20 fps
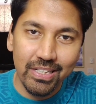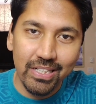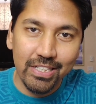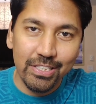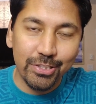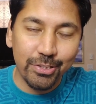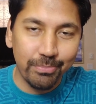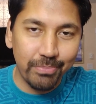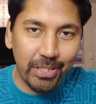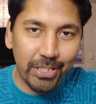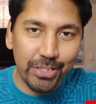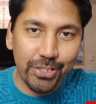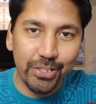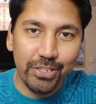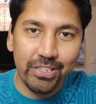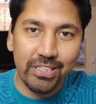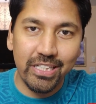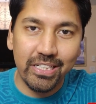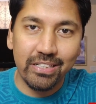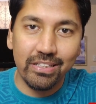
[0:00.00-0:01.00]
So make sure you
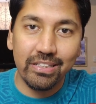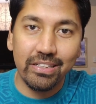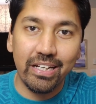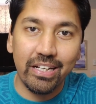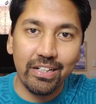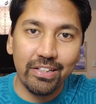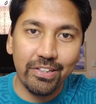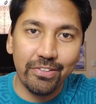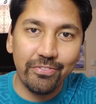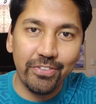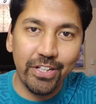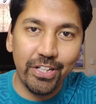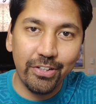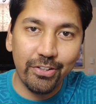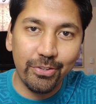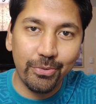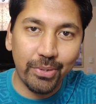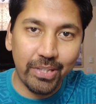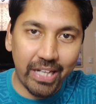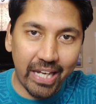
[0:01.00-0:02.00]
stay till the end of the video
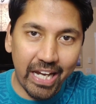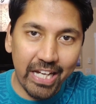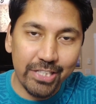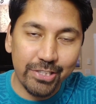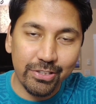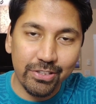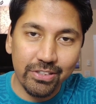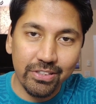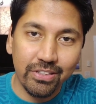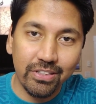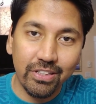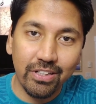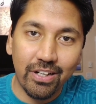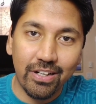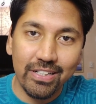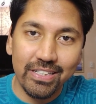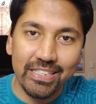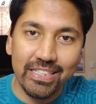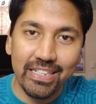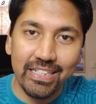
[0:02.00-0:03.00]
to catch all the good
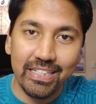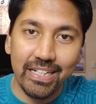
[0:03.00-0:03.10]
content,